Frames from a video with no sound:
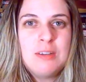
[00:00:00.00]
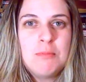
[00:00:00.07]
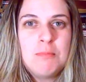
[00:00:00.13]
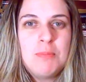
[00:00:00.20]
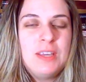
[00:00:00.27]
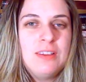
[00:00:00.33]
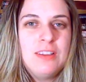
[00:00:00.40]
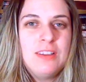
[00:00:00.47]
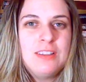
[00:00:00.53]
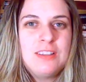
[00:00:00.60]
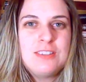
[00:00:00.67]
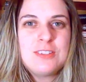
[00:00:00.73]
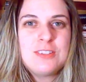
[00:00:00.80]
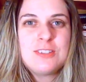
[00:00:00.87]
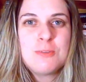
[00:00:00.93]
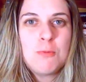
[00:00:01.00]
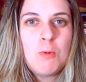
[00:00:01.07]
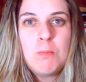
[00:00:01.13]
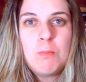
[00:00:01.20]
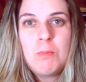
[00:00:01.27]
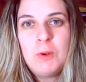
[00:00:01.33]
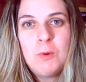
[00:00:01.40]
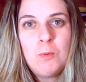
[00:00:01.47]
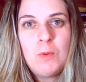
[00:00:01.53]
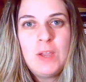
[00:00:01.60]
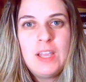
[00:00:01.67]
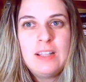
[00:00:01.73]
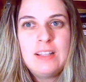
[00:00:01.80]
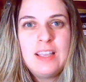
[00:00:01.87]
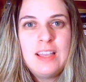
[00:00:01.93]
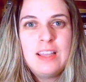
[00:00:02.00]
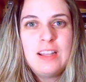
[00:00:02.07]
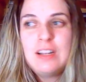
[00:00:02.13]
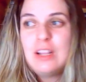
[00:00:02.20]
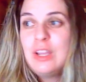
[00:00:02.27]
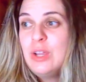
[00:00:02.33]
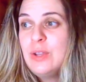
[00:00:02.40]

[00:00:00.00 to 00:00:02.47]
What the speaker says: because what better way than